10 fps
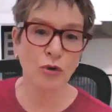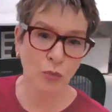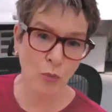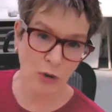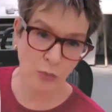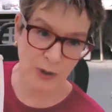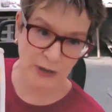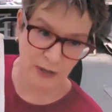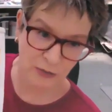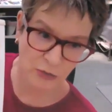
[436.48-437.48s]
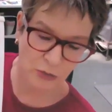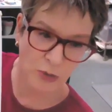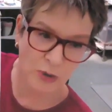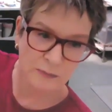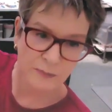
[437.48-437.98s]
don't want to run into.
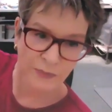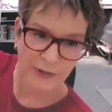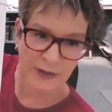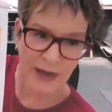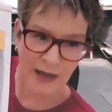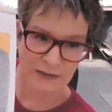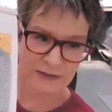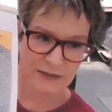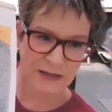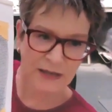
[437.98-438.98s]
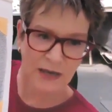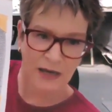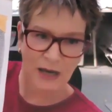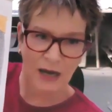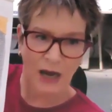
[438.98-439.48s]
Yes, see?
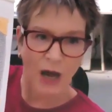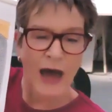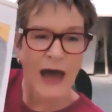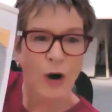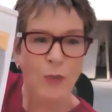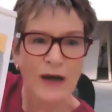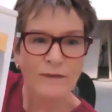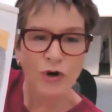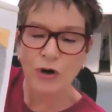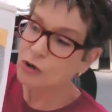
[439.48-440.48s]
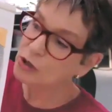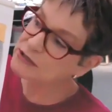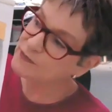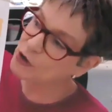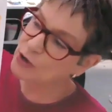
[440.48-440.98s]
However,
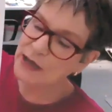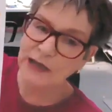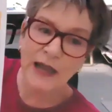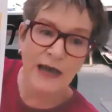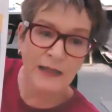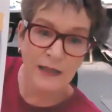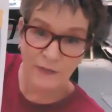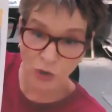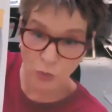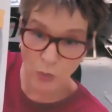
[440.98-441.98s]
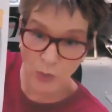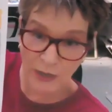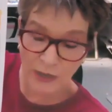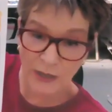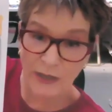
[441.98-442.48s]
it's very unlikely that you will
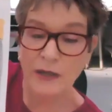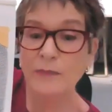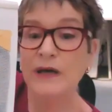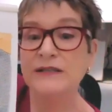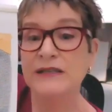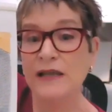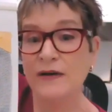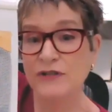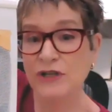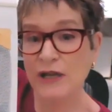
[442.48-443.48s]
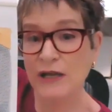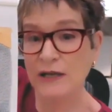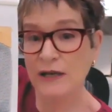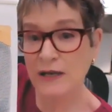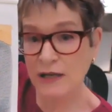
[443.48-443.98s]
run into him because he lives in
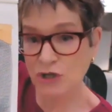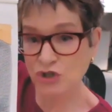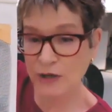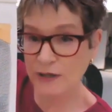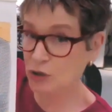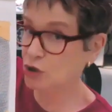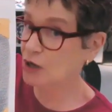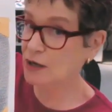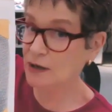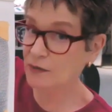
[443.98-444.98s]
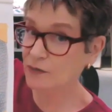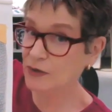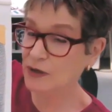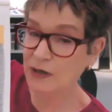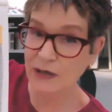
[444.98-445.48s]
Indonesia. There are none of
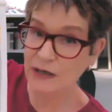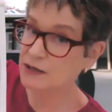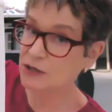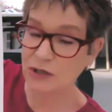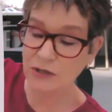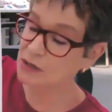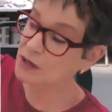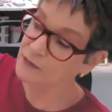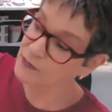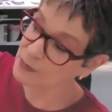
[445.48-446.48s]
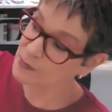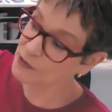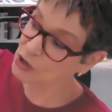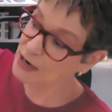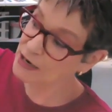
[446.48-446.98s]
they, there are none of him in
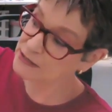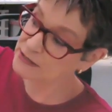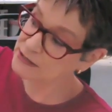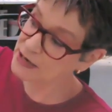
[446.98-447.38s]
the United